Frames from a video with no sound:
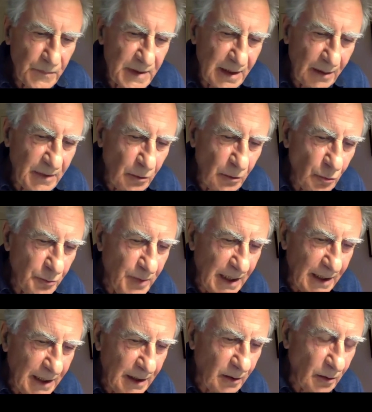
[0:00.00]
somebody who'd
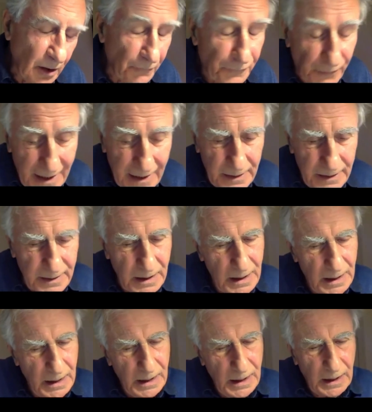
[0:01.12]
been a friend,
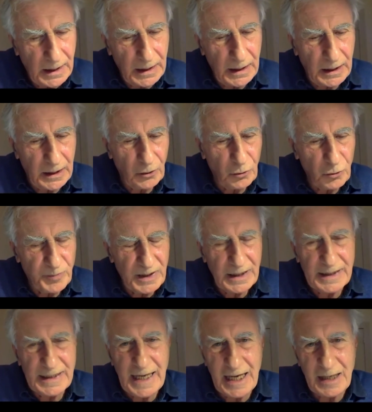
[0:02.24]
who'd
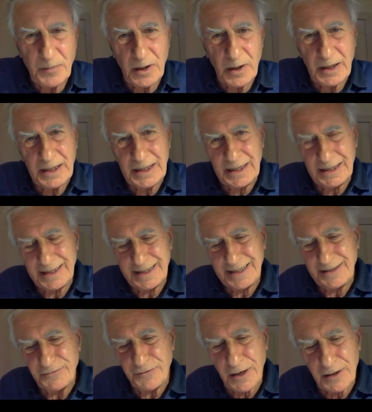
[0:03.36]
been a neighbor
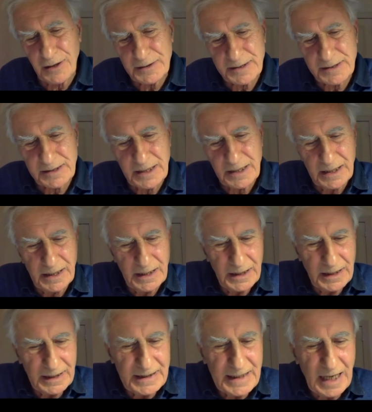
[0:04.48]
in Vence,
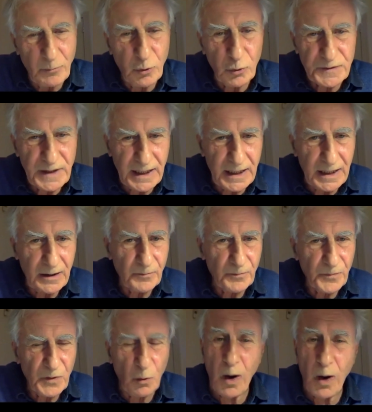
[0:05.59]
Ida Bourdet,
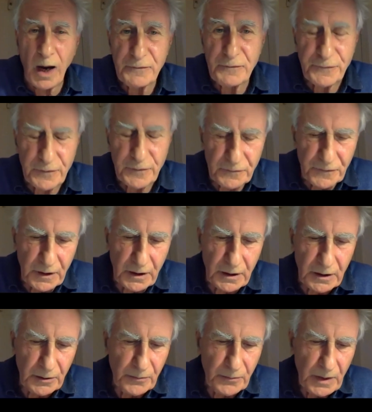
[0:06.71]
the wife of
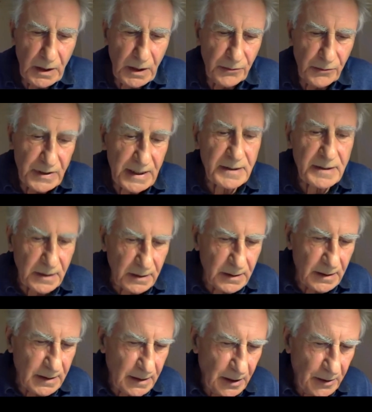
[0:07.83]
a
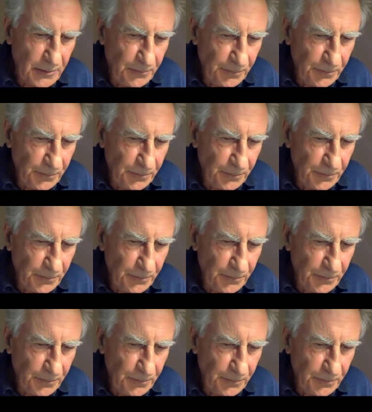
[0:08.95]
resistance